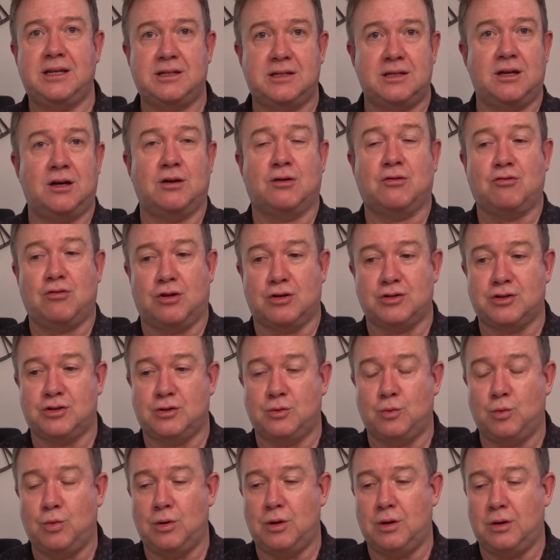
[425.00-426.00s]
it across
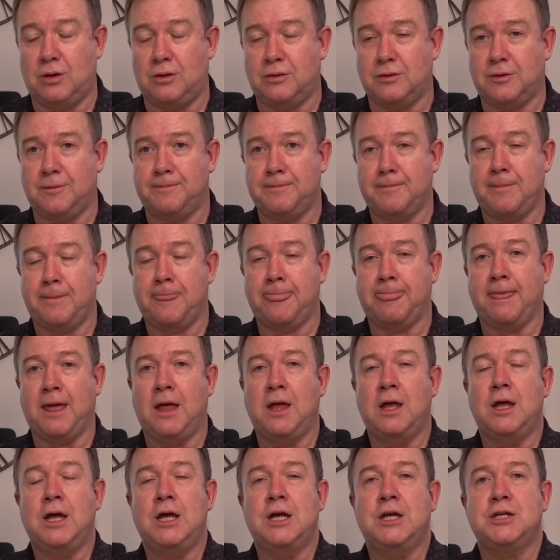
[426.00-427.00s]
the world.
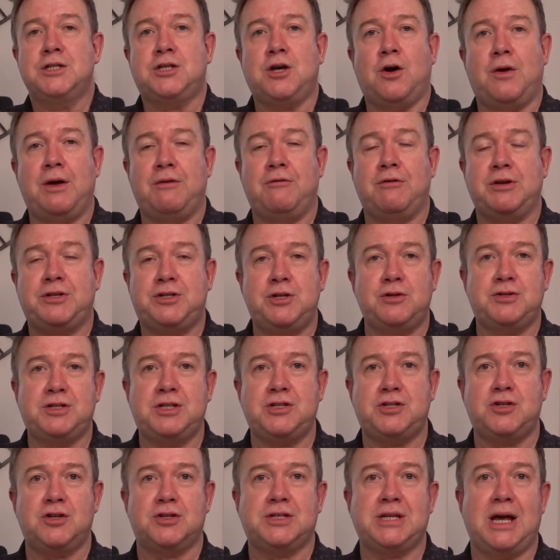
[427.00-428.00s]
So it
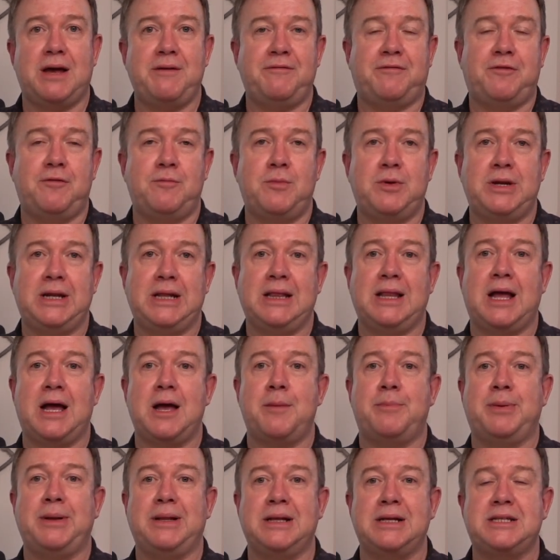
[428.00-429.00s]
reduces your time for money
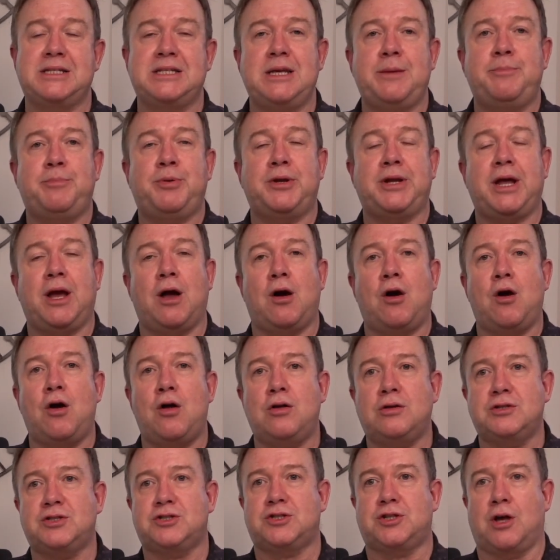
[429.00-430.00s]
liability, but it
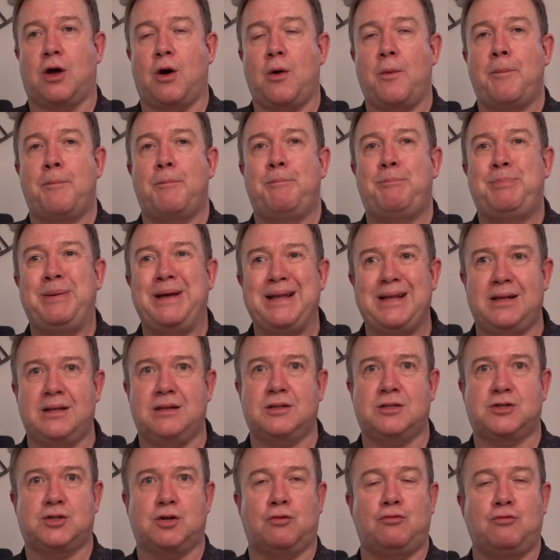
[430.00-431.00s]
also
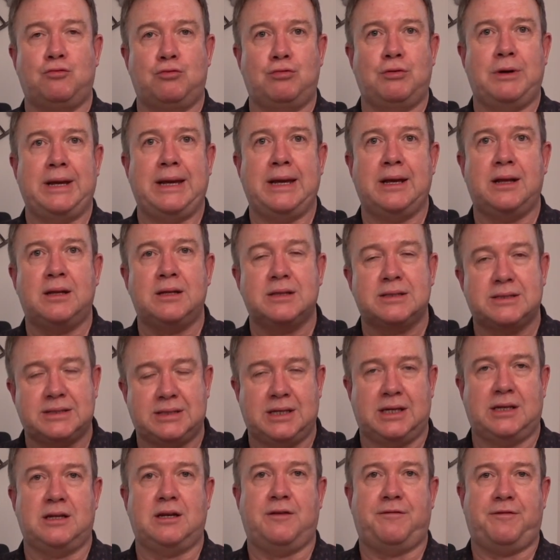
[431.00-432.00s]
builds real
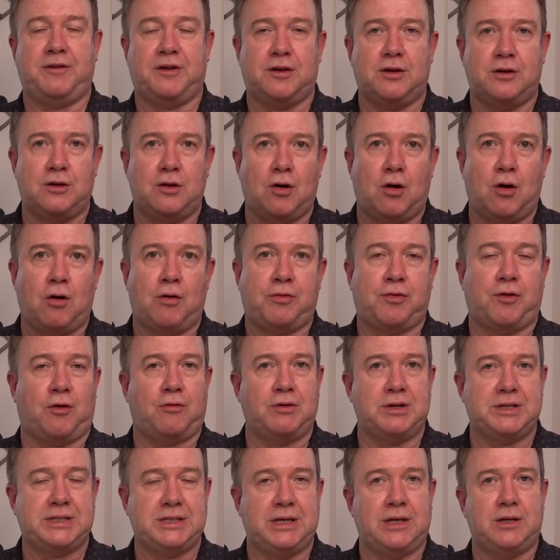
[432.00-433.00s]
significant
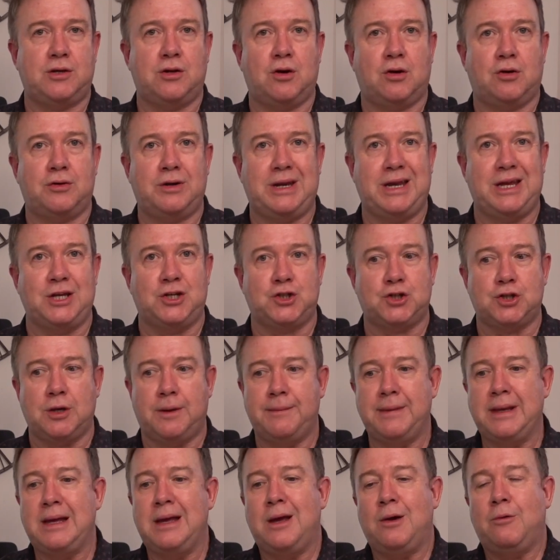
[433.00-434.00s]
authority in your niche.
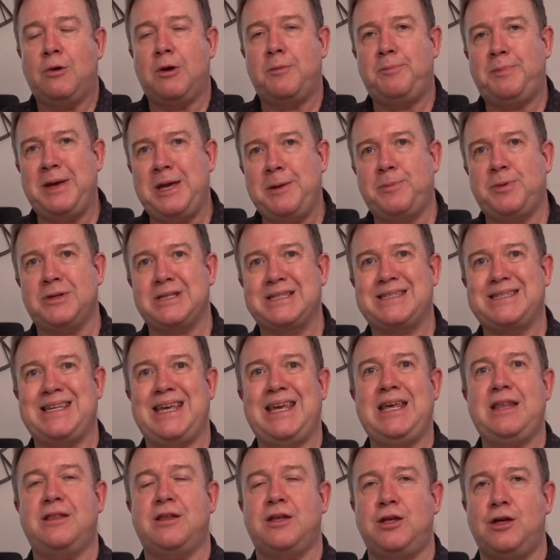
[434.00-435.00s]
When people
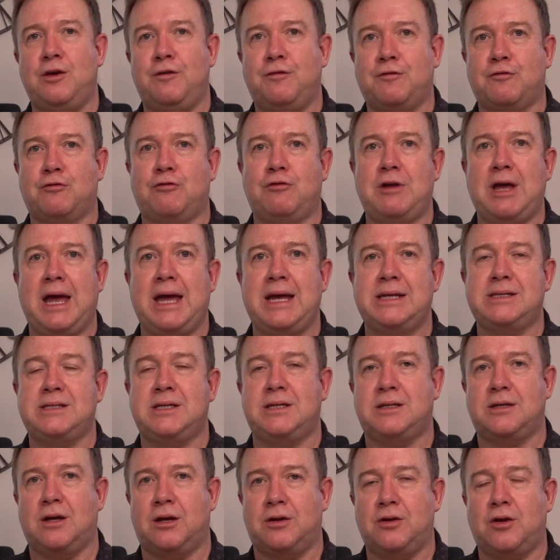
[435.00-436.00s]
see that you've
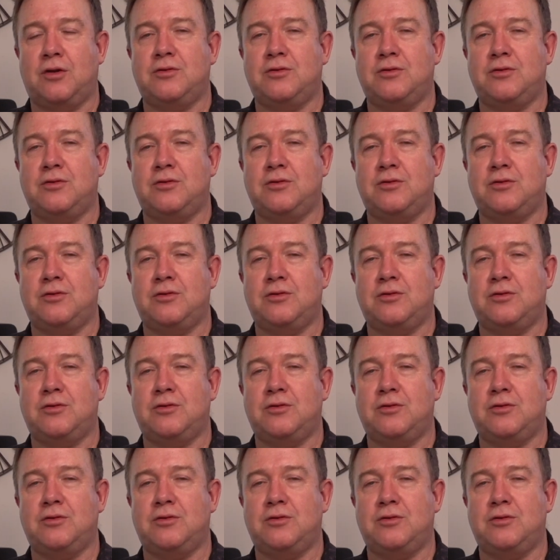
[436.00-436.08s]
created an